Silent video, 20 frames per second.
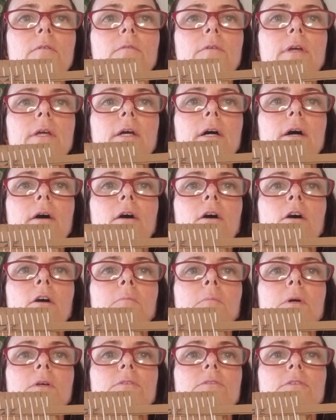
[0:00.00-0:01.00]
We got
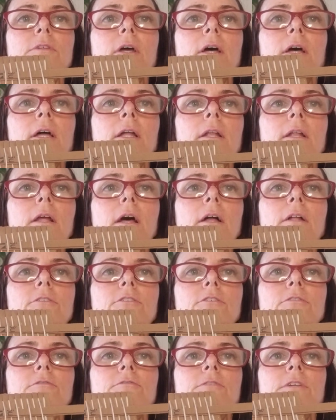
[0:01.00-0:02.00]
almost done. I'll
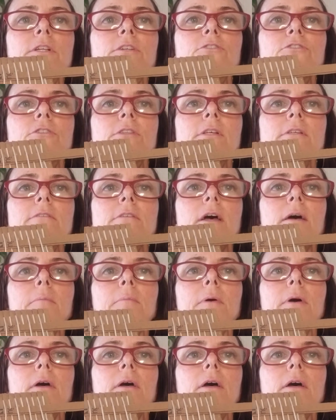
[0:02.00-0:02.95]
just finish this up.